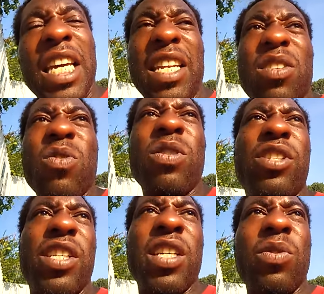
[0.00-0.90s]
in an
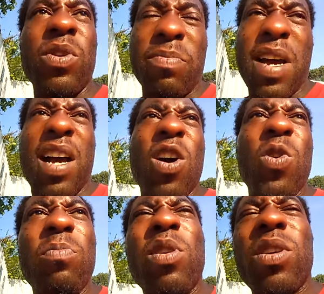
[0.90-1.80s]
orgy with my
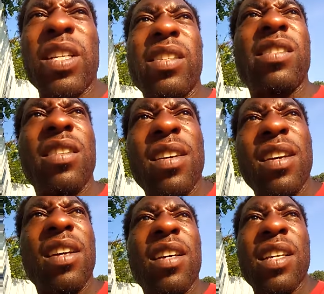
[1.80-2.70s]
homeboys
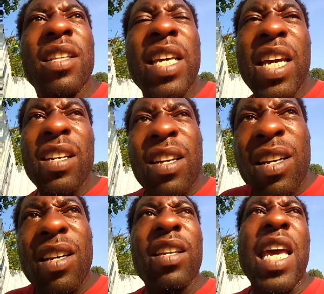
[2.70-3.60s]
that
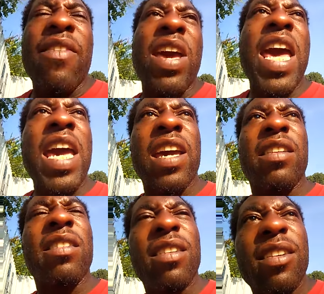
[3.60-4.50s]
have
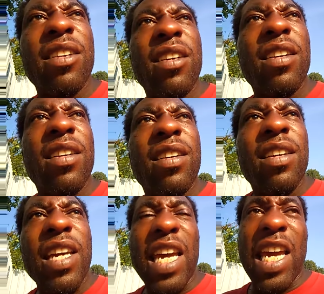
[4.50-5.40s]
had
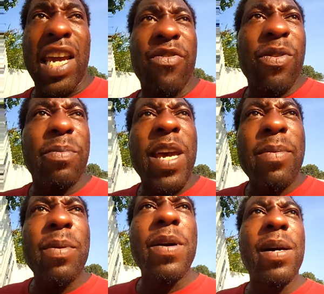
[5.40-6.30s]
every
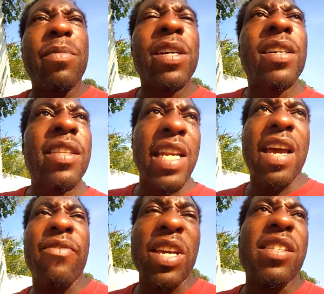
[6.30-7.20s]
baby mama that
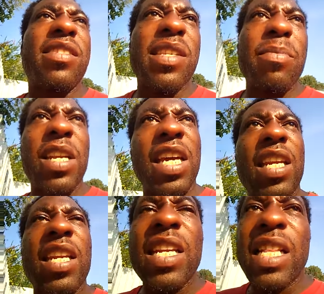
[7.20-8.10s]
I've
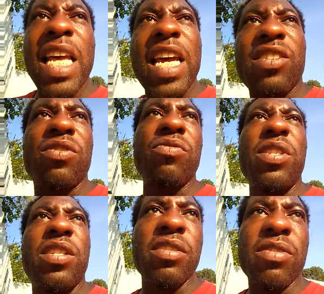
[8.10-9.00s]
inseminated in the last two
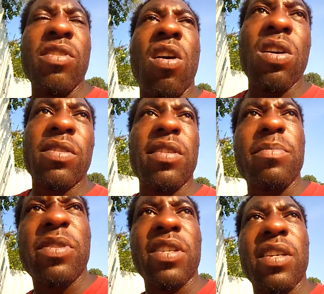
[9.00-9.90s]
years all to
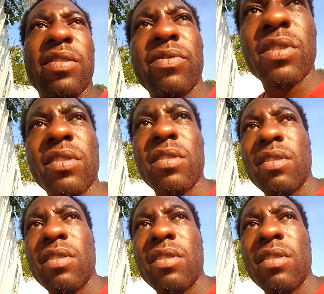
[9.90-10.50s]
themselves.